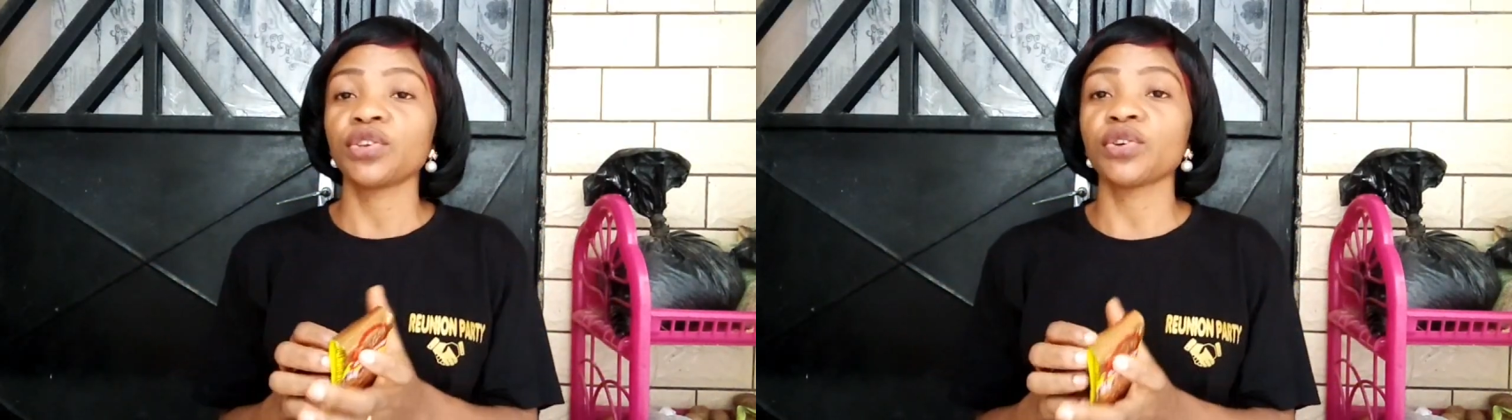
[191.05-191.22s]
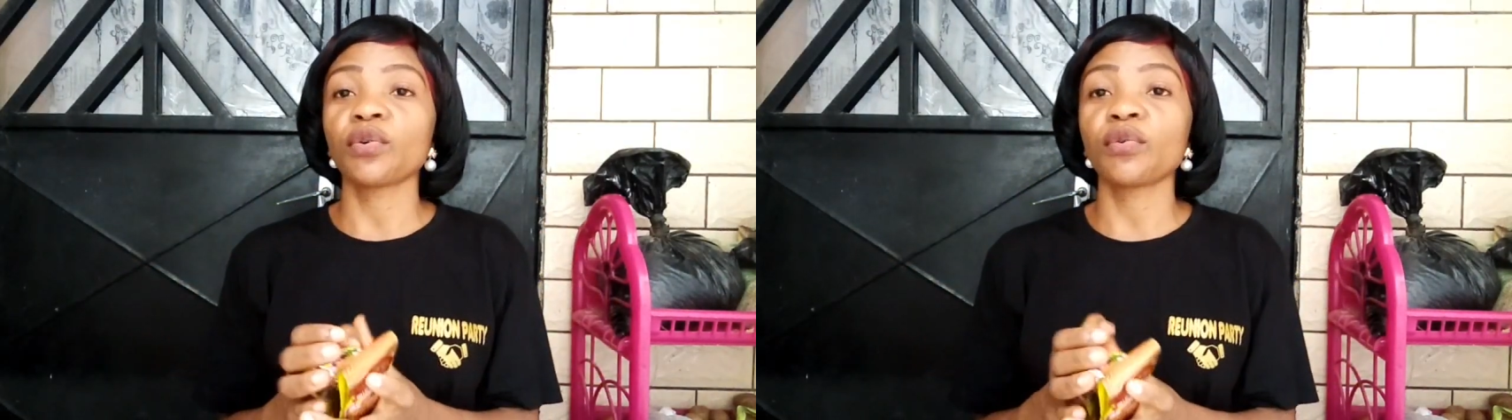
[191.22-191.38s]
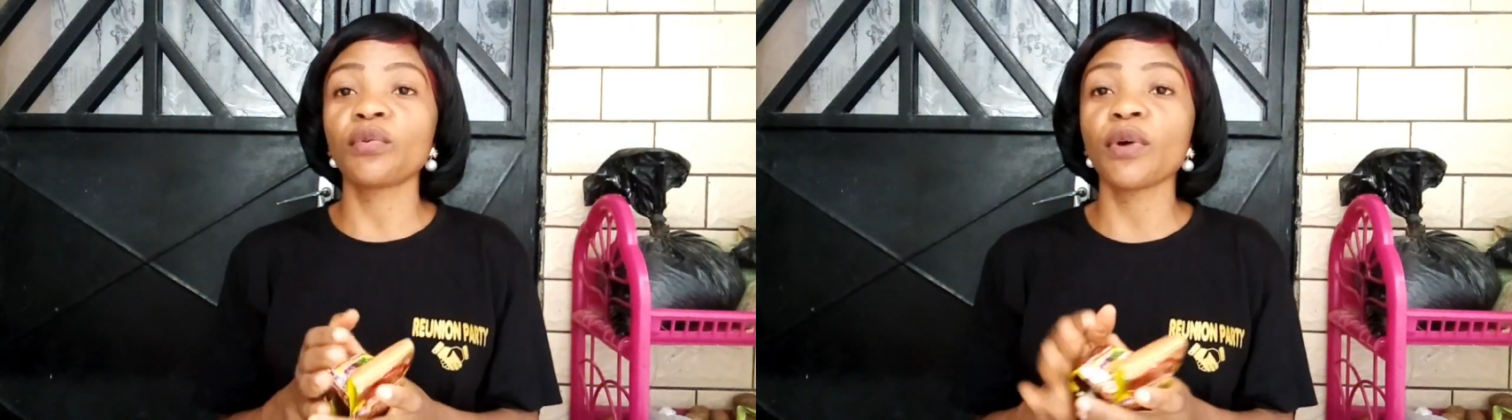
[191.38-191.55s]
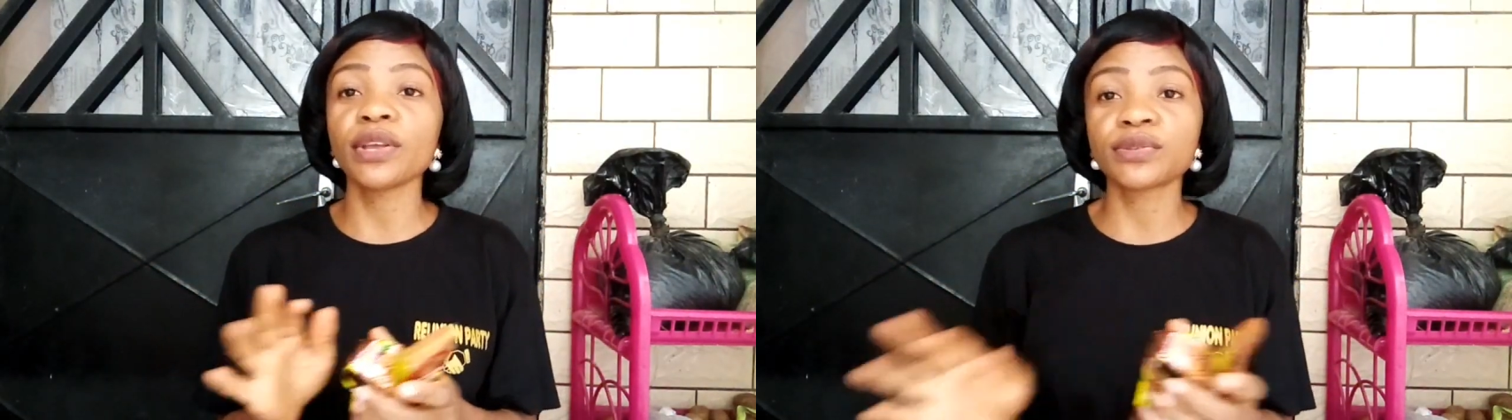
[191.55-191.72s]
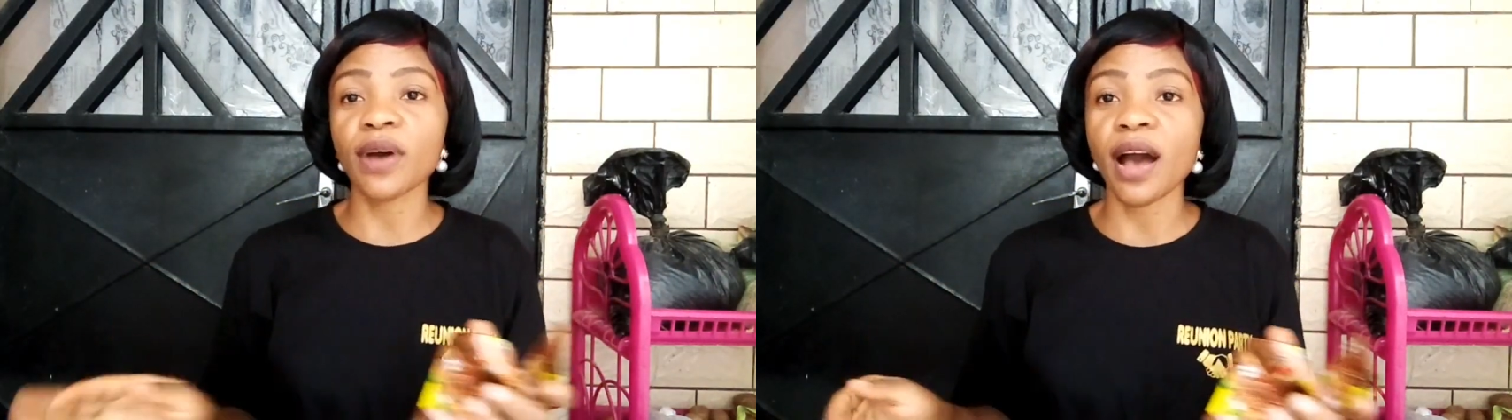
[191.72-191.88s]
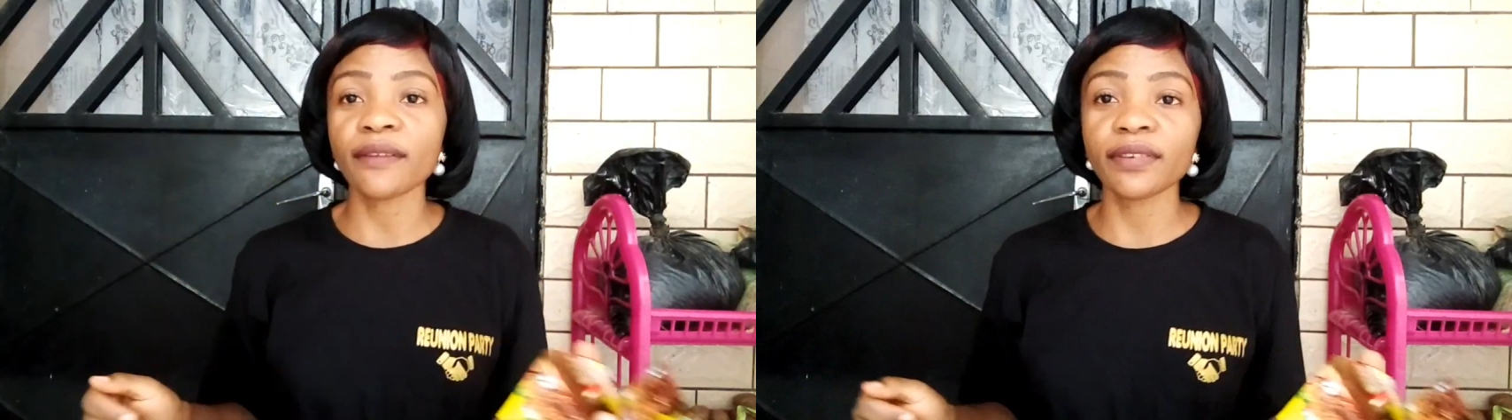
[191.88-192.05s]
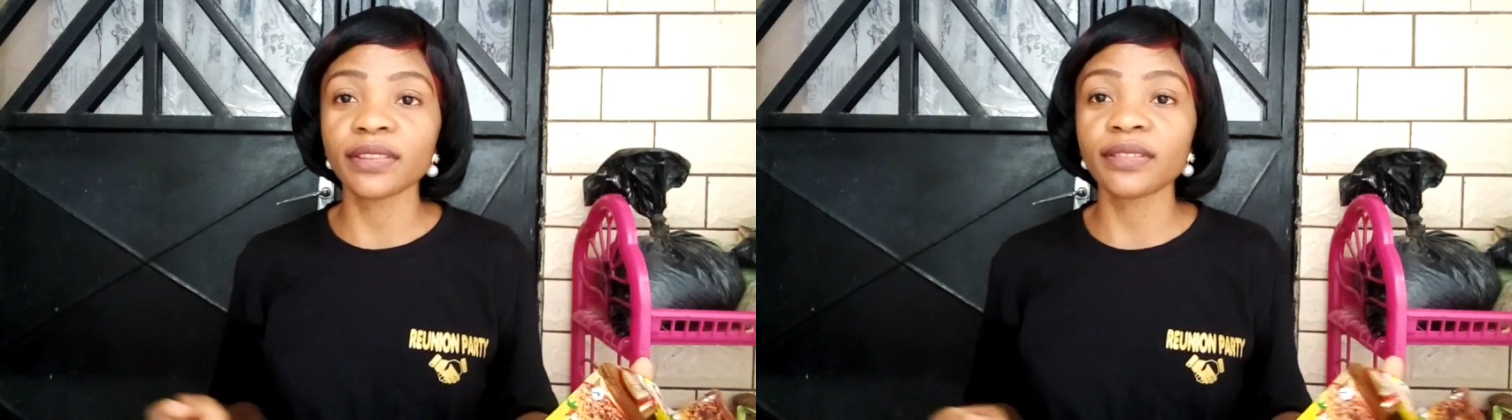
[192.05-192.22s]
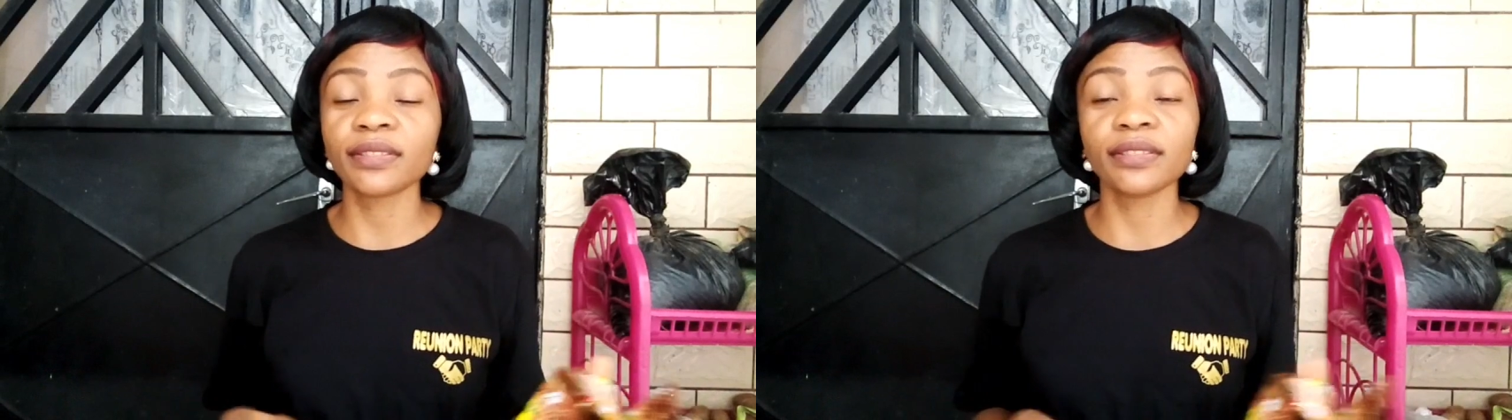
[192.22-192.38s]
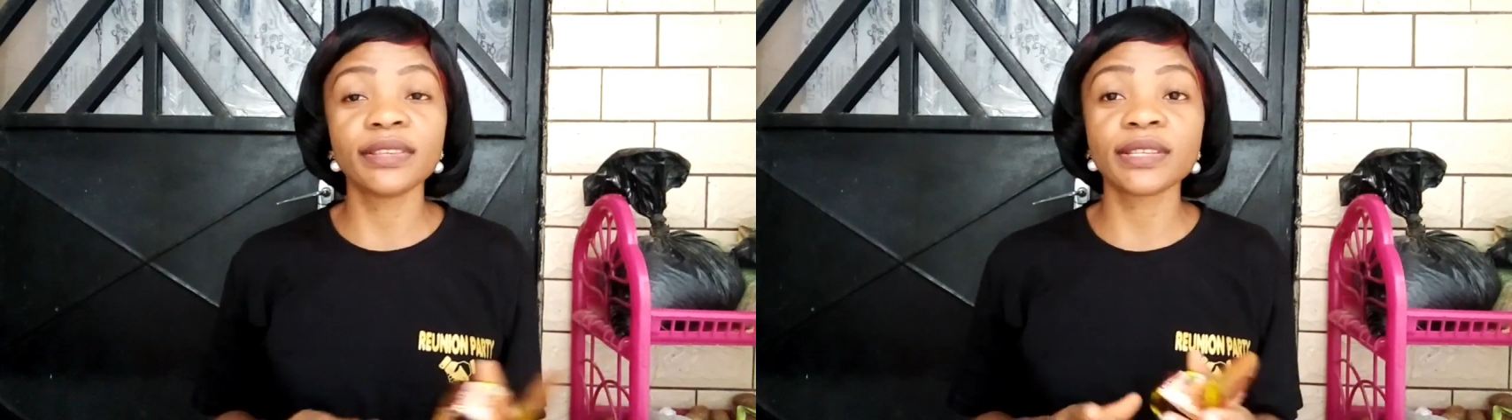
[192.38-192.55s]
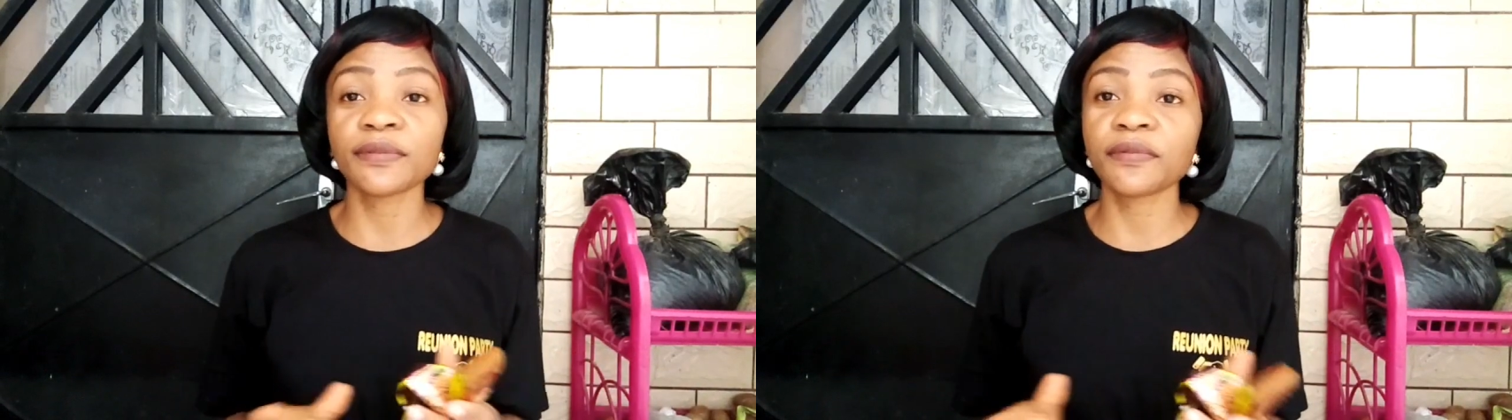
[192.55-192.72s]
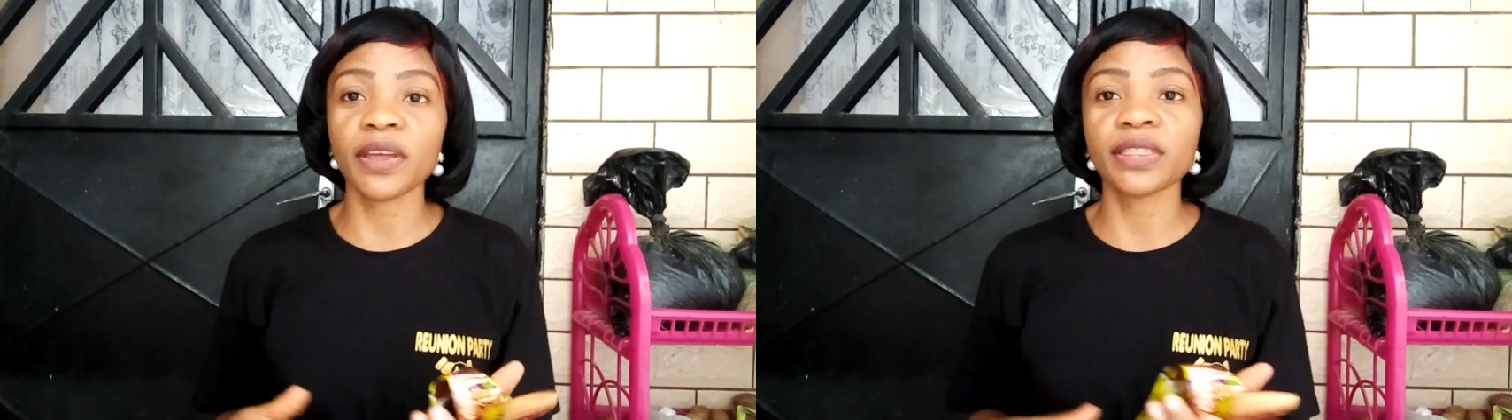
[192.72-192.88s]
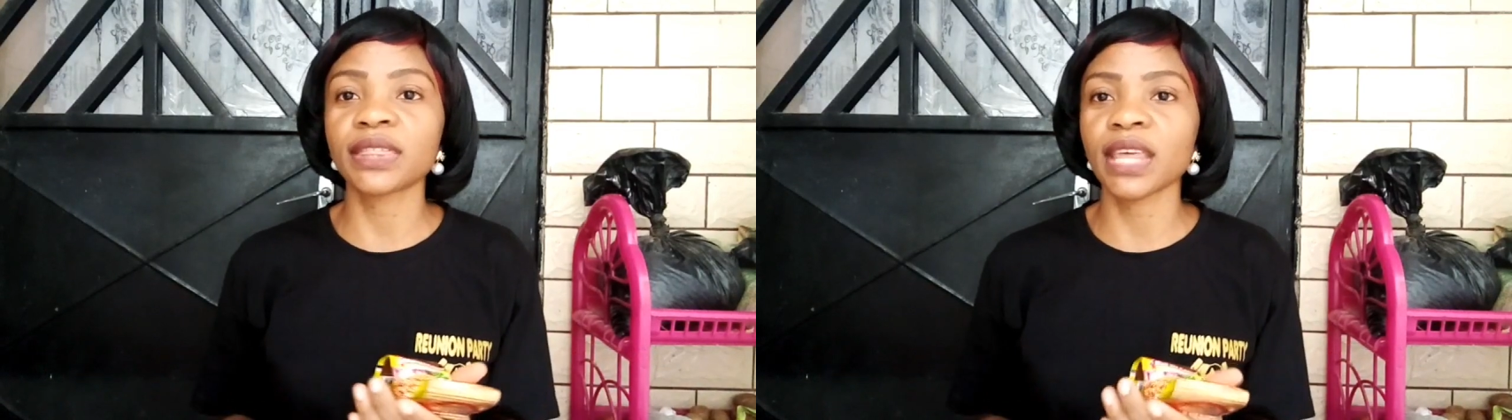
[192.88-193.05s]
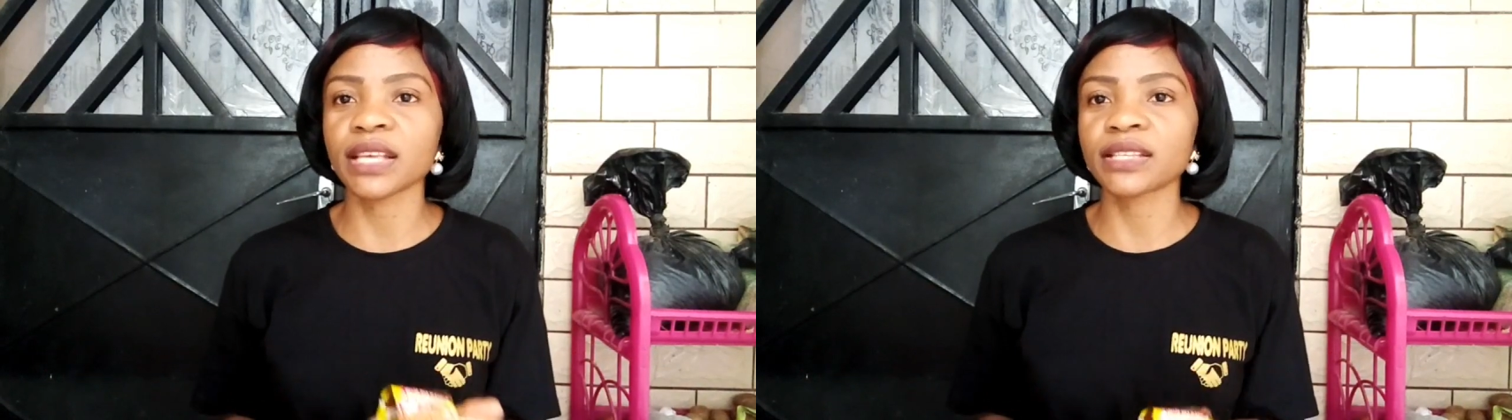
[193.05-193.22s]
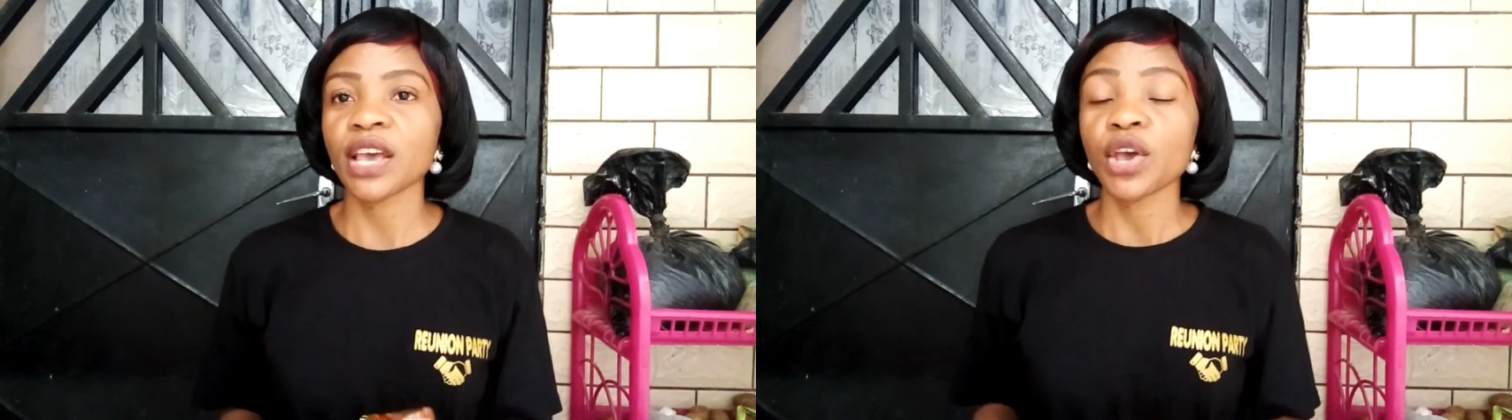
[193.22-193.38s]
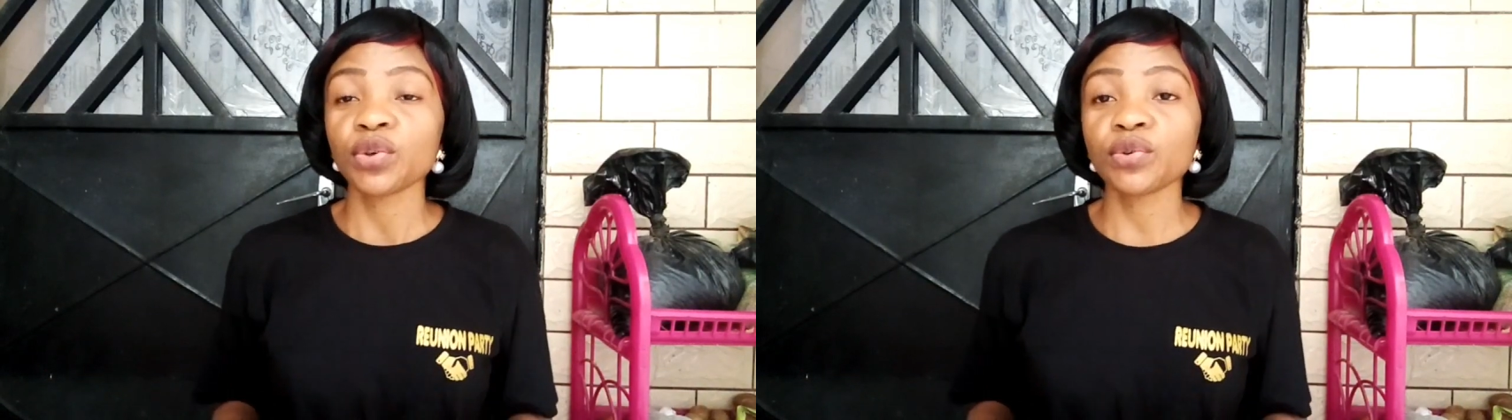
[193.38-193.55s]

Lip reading: you're going to have a different taste.